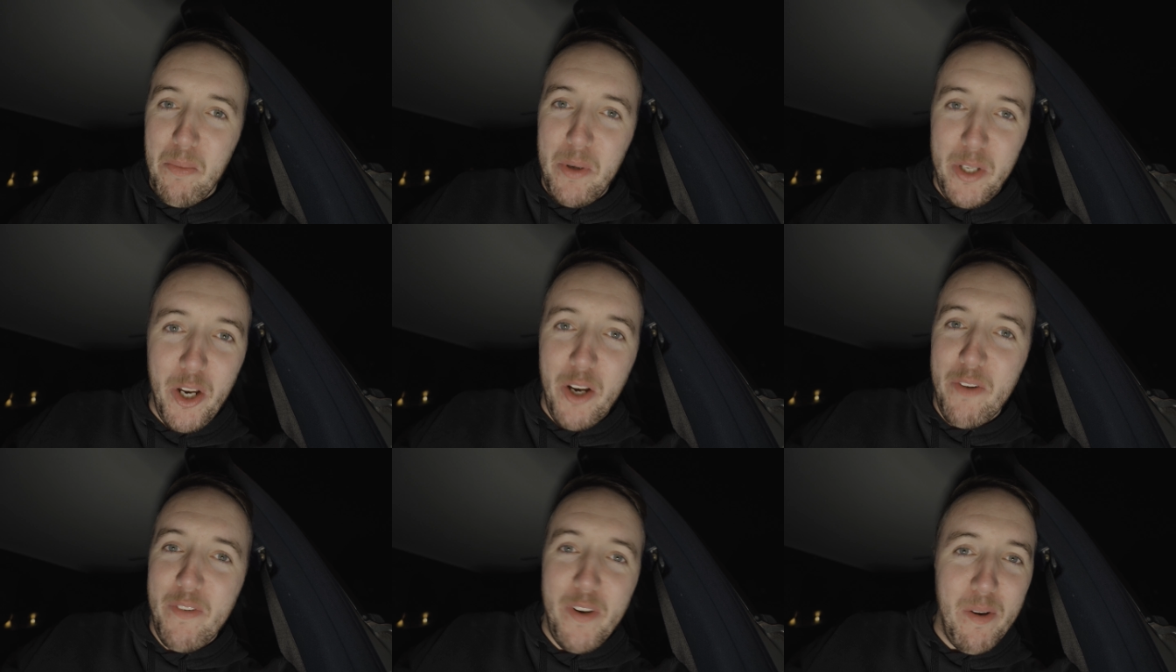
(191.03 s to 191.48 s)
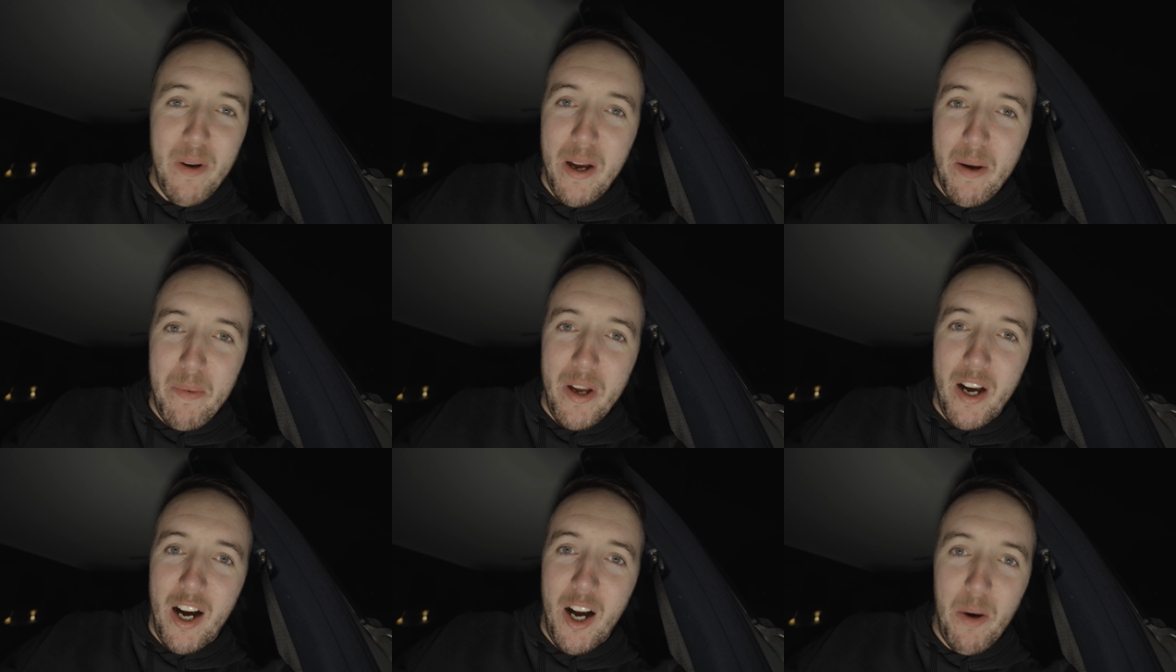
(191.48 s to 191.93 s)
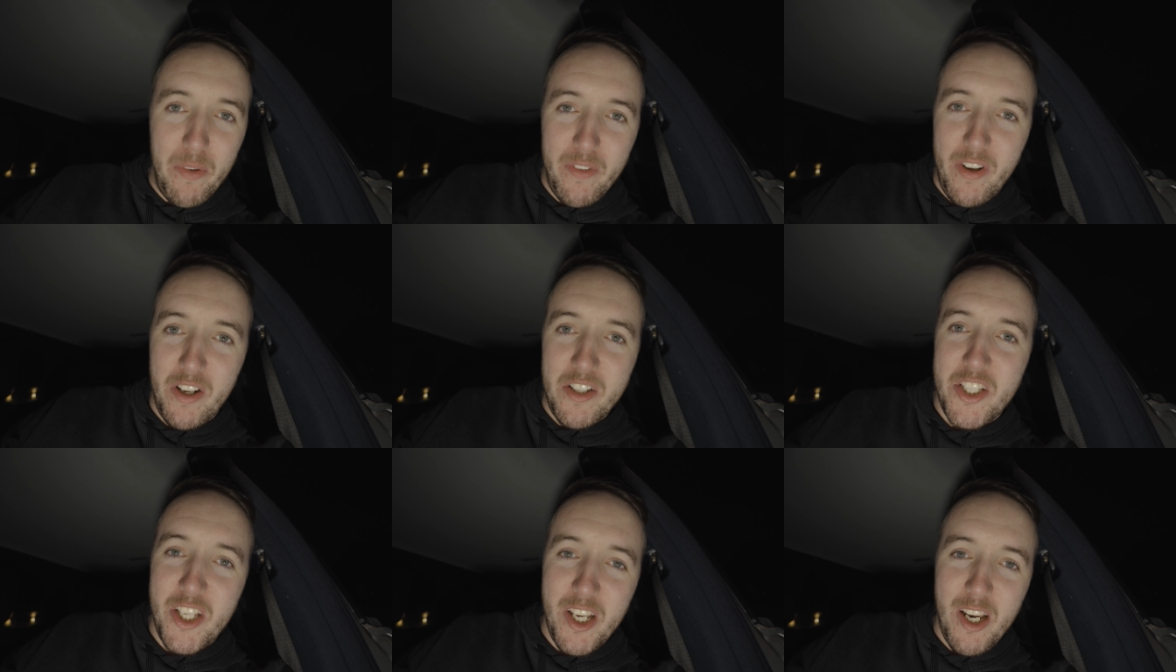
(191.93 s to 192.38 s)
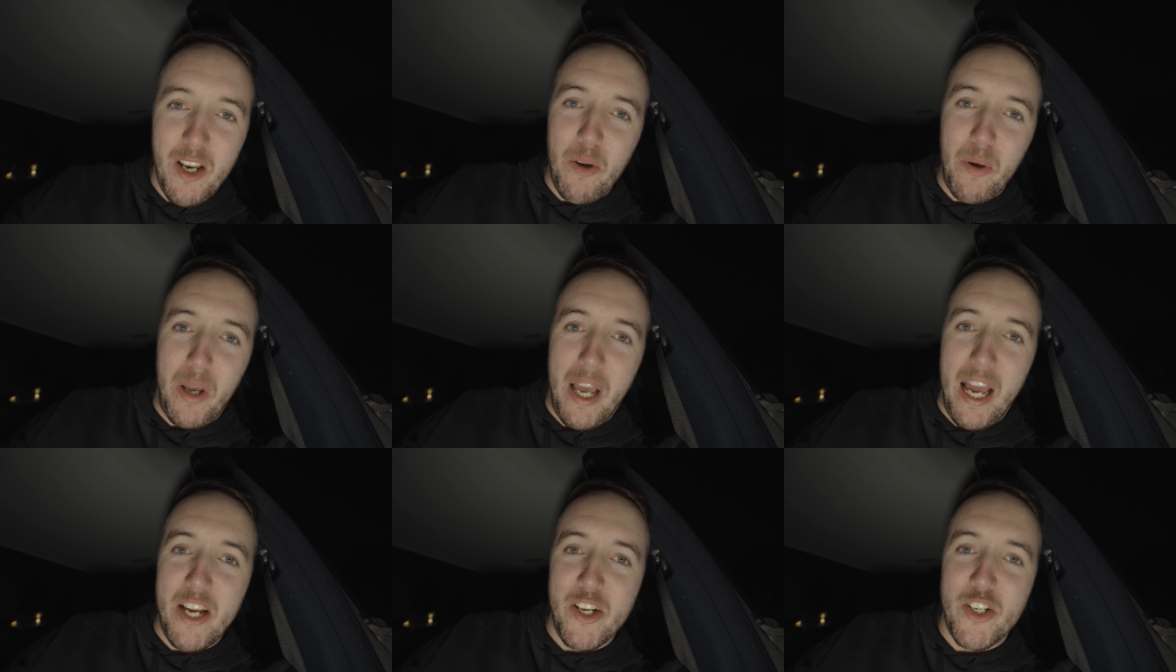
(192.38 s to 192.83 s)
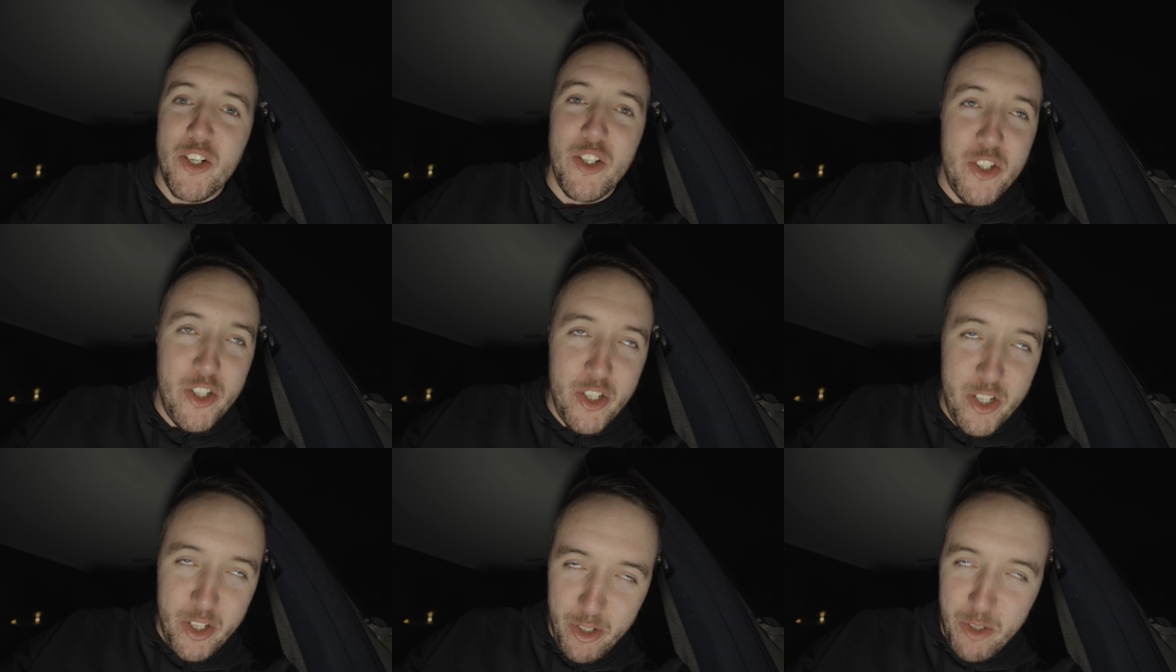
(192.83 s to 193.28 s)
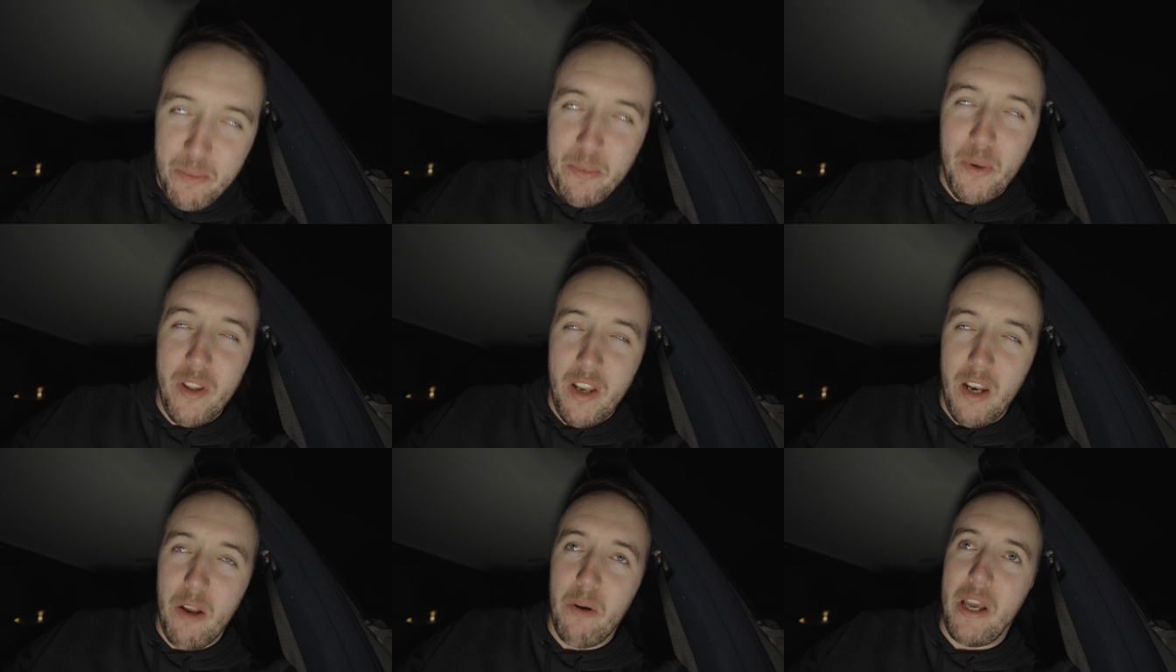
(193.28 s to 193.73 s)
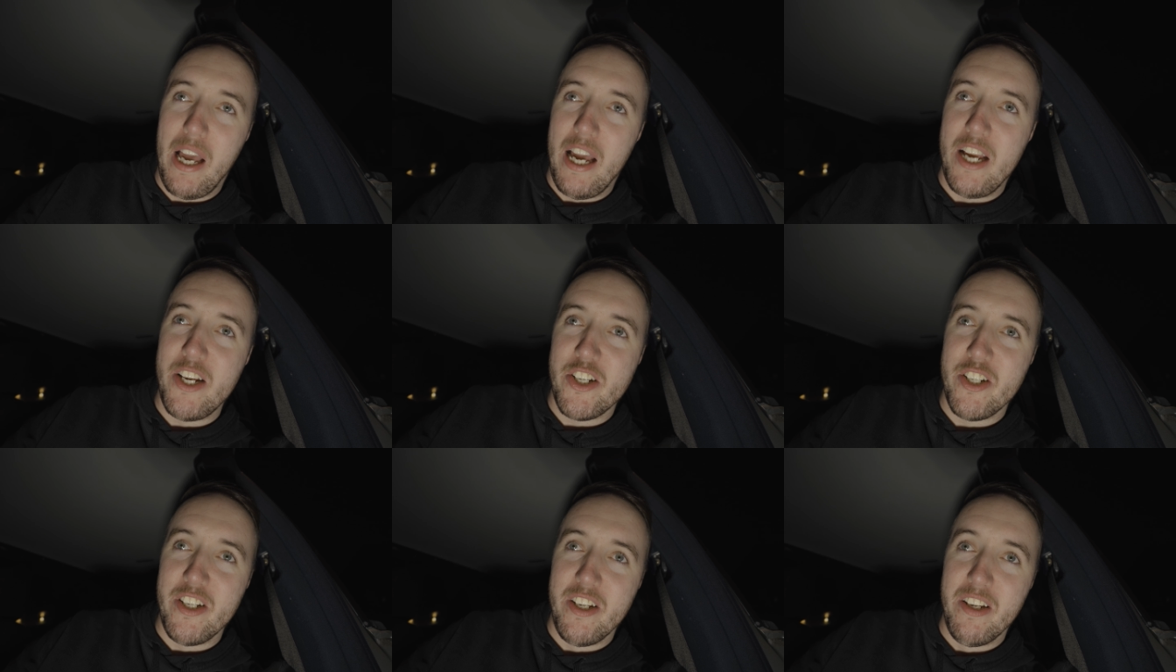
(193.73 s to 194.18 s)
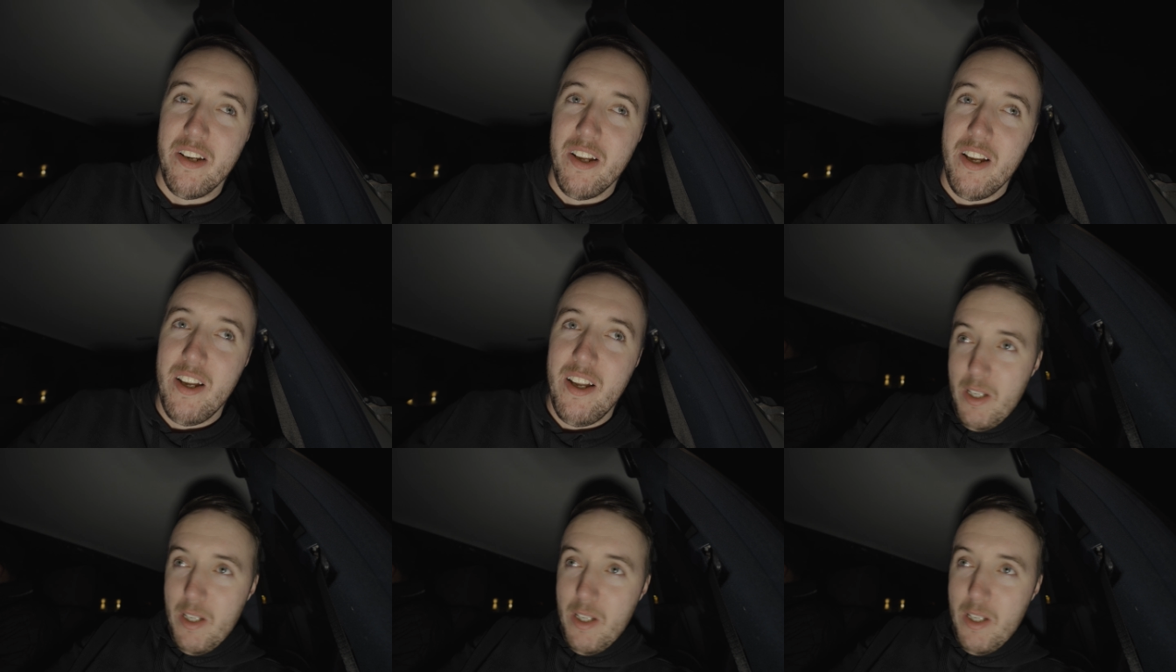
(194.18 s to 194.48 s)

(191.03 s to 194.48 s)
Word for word: We don't even know where we are. We've gone to the location. Stu's put the location in.